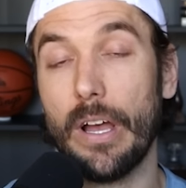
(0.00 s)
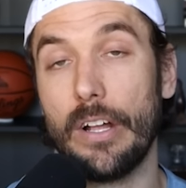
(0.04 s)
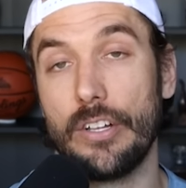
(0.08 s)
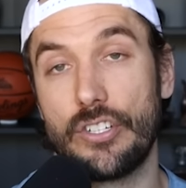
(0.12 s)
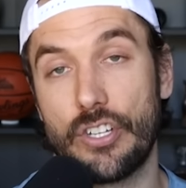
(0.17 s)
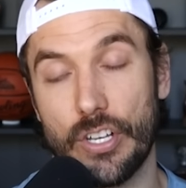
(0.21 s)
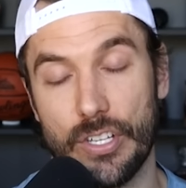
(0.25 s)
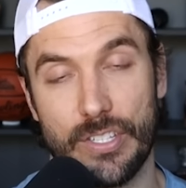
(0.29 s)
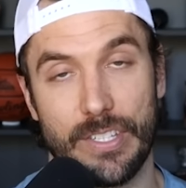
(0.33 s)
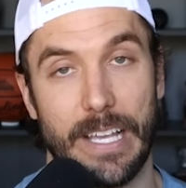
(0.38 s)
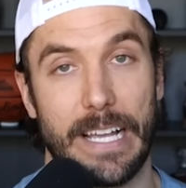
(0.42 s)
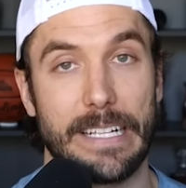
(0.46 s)

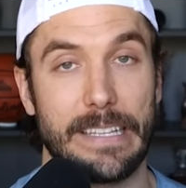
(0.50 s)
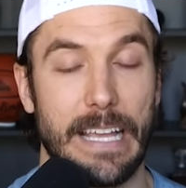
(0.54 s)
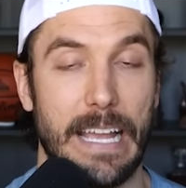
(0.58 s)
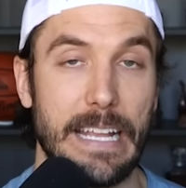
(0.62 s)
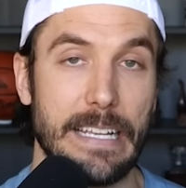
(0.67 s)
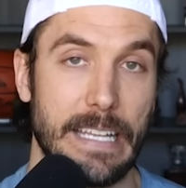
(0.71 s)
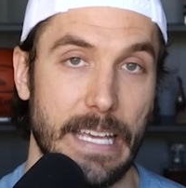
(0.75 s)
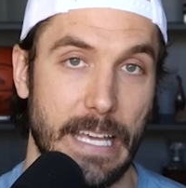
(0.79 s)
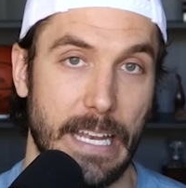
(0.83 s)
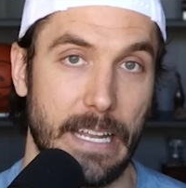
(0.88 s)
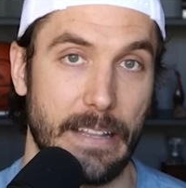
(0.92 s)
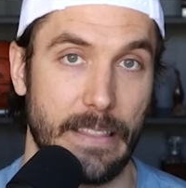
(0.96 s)
just like they
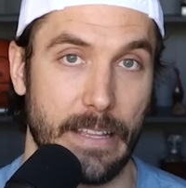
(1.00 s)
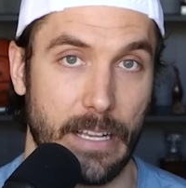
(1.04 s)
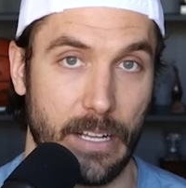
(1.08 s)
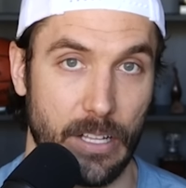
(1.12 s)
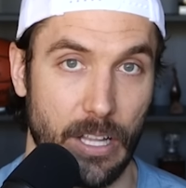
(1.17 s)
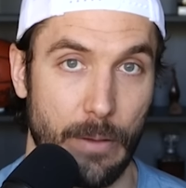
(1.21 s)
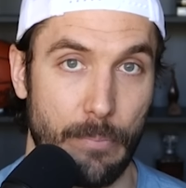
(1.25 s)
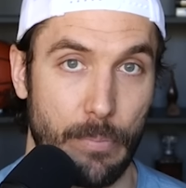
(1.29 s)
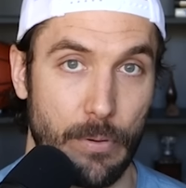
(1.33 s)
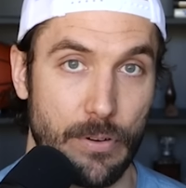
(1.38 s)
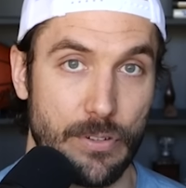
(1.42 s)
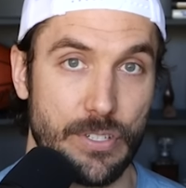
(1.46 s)
did in the
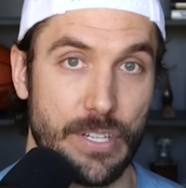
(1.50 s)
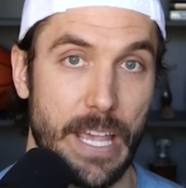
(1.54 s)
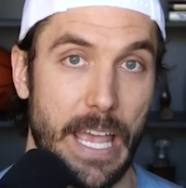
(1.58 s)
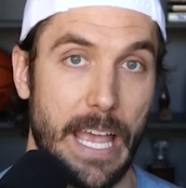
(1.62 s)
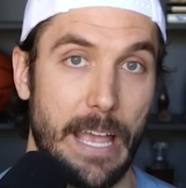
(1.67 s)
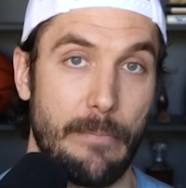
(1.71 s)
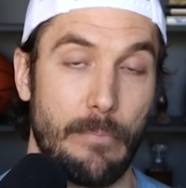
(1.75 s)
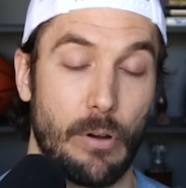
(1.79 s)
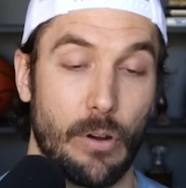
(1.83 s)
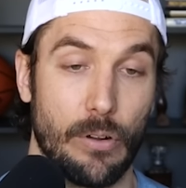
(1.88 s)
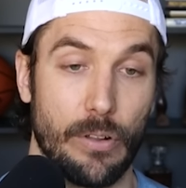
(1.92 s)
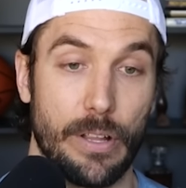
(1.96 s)
Clippers
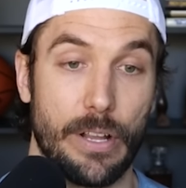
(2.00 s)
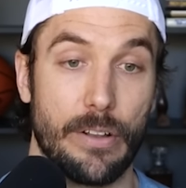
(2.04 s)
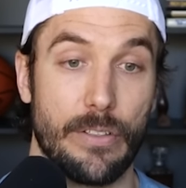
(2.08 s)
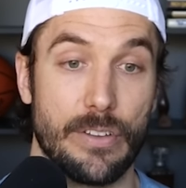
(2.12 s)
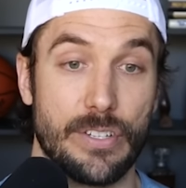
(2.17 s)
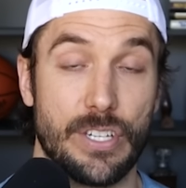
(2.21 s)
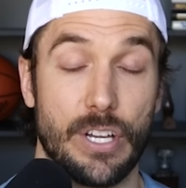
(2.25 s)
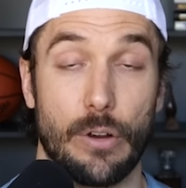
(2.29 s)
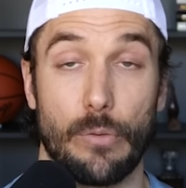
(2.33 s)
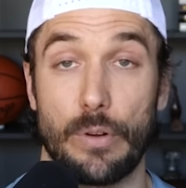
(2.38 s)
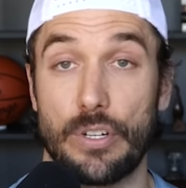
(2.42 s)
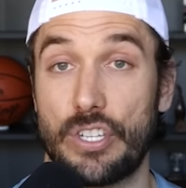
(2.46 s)
game earlier
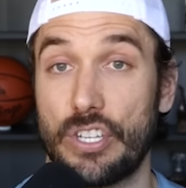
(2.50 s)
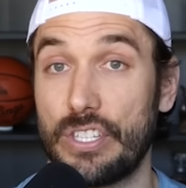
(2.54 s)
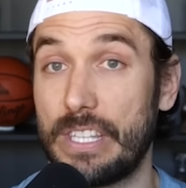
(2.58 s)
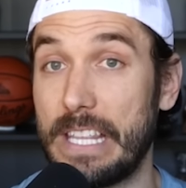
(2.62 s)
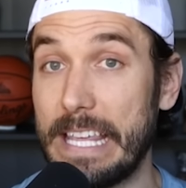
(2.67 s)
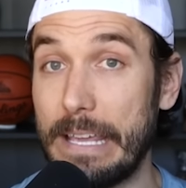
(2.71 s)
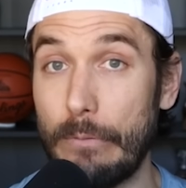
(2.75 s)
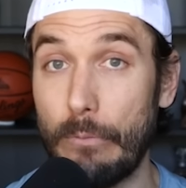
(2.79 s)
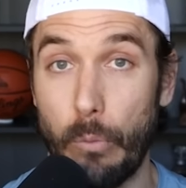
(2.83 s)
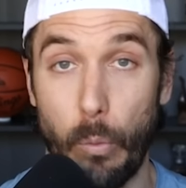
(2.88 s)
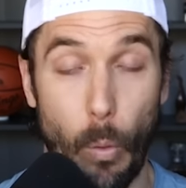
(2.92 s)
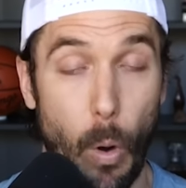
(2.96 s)
this year, which is
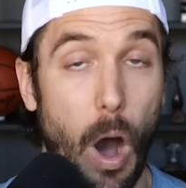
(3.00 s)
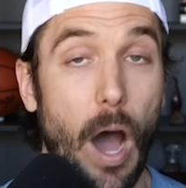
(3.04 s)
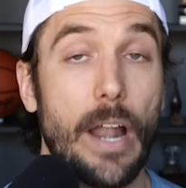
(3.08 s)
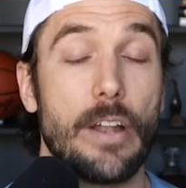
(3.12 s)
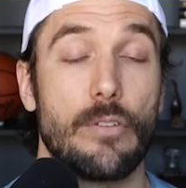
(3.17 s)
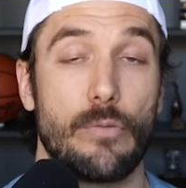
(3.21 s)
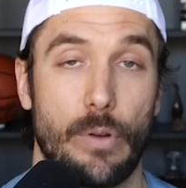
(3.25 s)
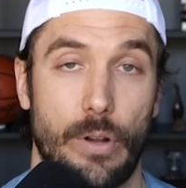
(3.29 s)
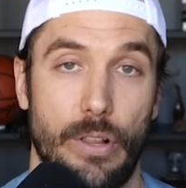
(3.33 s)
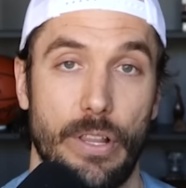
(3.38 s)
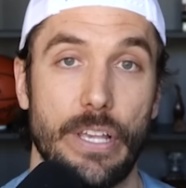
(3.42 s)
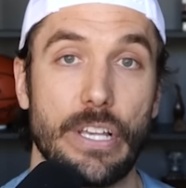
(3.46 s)
the one
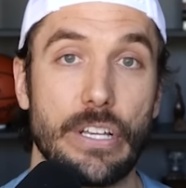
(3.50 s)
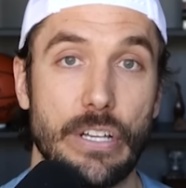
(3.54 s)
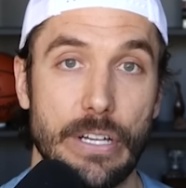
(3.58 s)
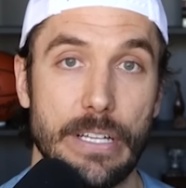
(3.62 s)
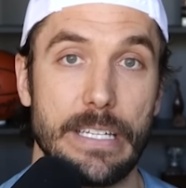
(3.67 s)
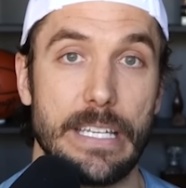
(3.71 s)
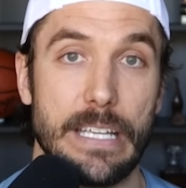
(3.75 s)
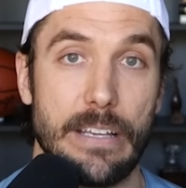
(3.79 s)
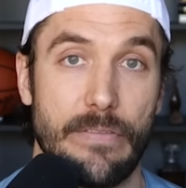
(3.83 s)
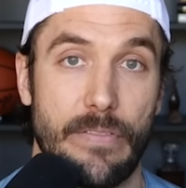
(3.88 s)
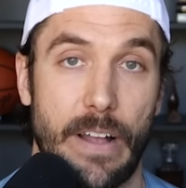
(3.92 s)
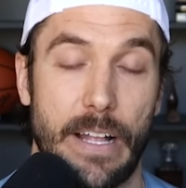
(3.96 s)
really good
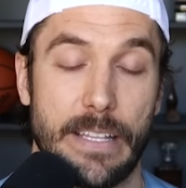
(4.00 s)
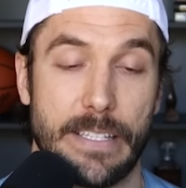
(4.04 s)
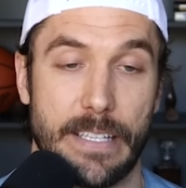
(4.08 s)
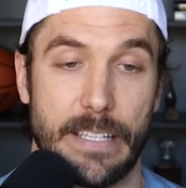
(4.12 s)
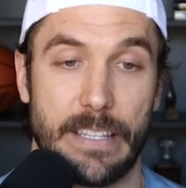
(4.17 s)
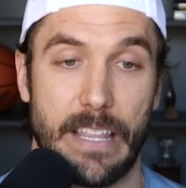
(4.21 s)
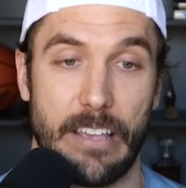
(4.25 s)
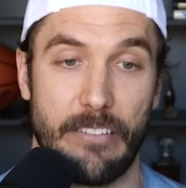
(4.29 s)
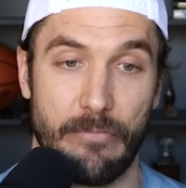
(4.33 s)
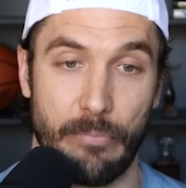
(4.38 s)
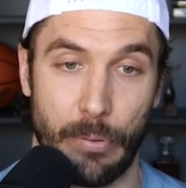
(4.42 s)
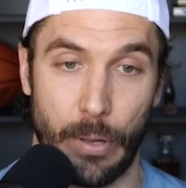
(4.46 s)
defense that
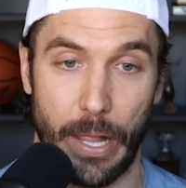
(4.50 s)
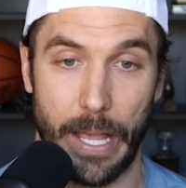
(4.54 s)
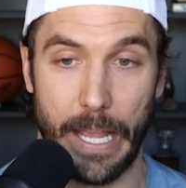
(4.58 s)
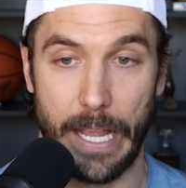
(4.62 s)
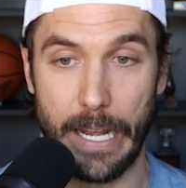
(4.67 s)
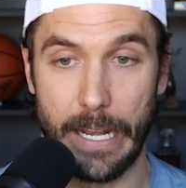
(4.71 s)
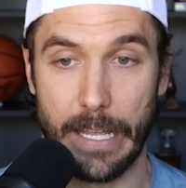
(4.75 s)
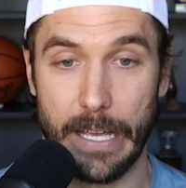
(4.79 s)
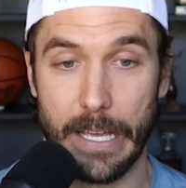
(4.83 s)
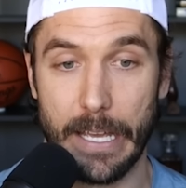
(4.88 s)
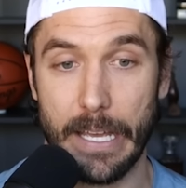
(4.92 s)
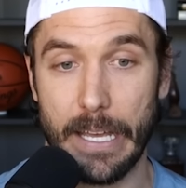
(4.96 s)
they've
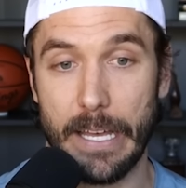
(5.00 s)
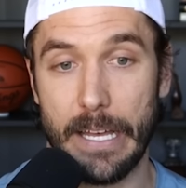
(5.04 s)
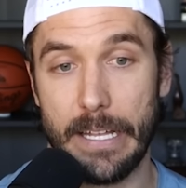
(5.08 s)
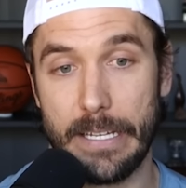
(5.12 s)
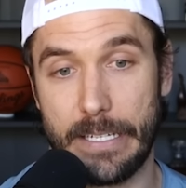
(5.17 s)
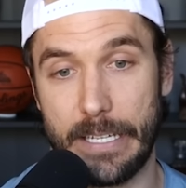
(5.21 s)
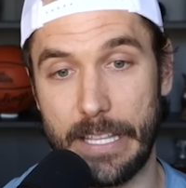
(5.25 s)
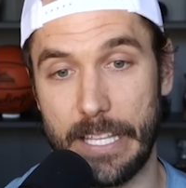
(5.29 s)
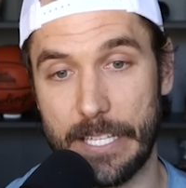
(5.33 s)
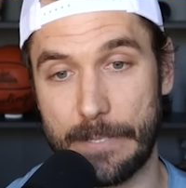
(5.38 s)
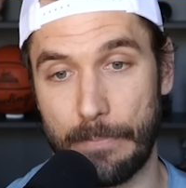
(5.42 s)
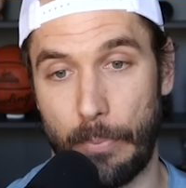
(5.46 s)
played
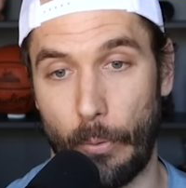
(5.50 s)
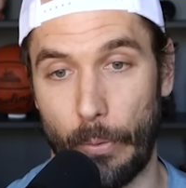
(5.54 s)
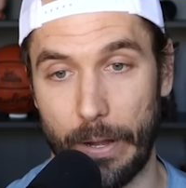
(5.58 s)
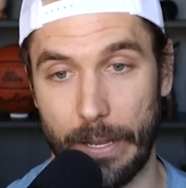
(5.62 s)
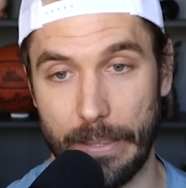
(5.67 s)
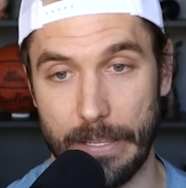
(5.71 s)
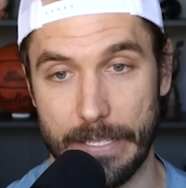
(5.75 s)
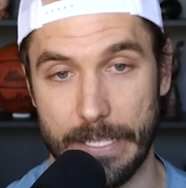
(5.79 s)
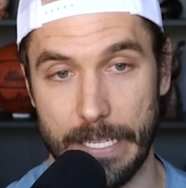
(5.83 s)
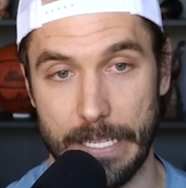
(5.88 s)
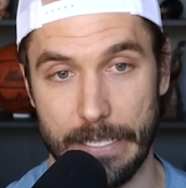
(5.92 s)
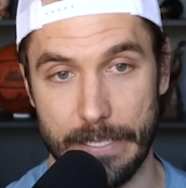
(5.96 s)
to this point in
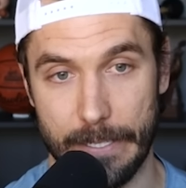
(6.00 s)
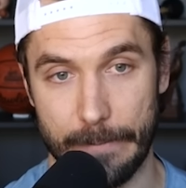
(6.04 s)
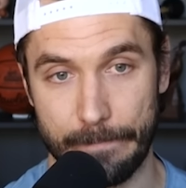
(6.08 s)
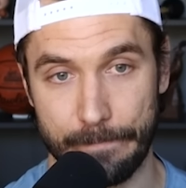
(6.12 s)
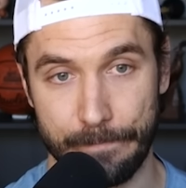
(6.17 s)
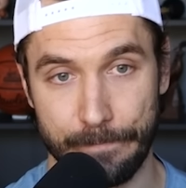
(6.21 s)
the season.